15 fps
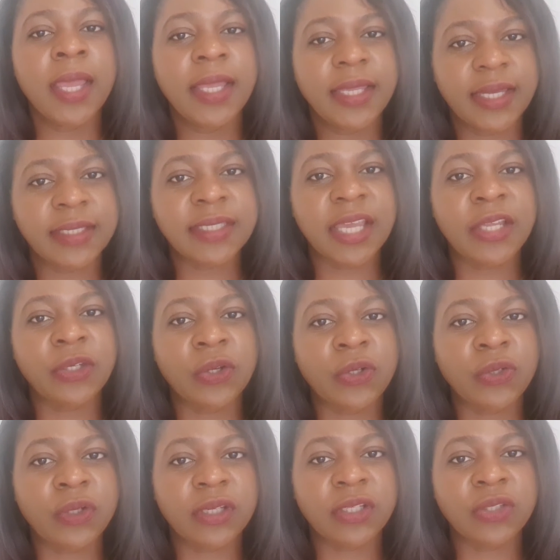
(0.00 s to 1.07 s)
Yes, I know
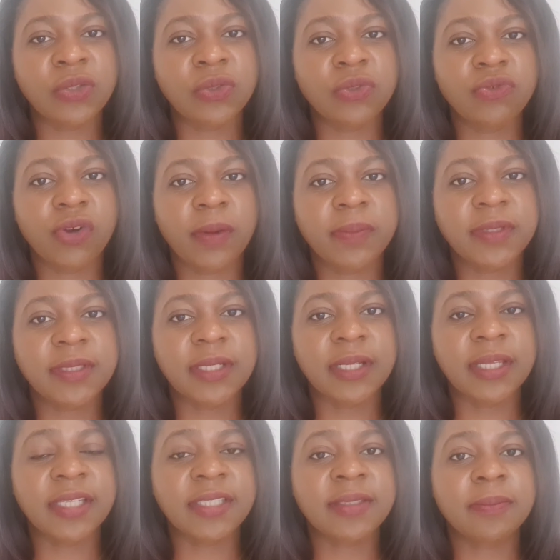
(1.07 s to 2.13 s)
you can do drop
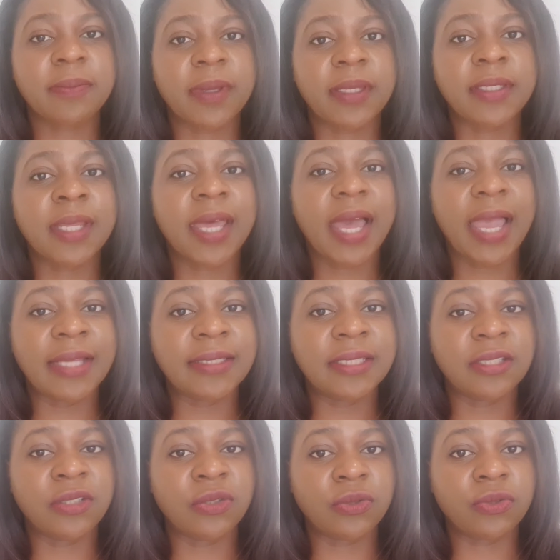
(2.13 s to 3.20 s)
ceilings, but I
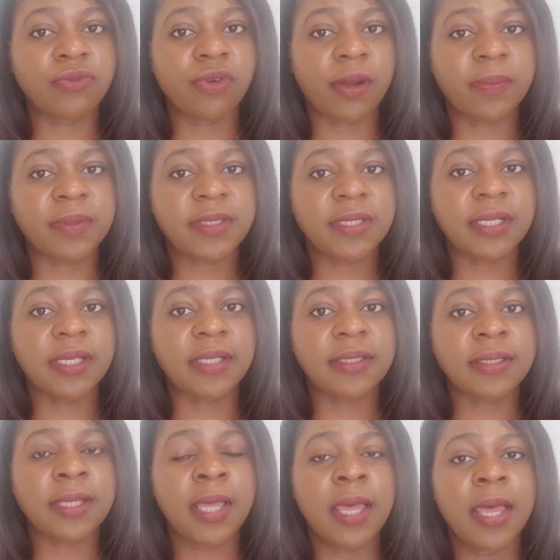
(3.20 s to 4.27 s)
didn't do drop
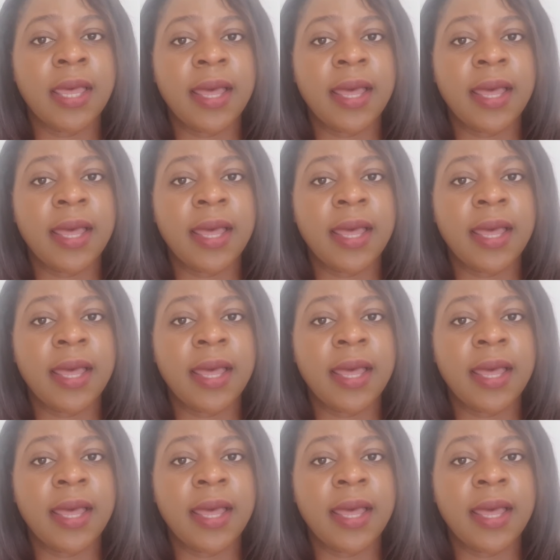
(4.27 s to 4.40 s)
ceilings.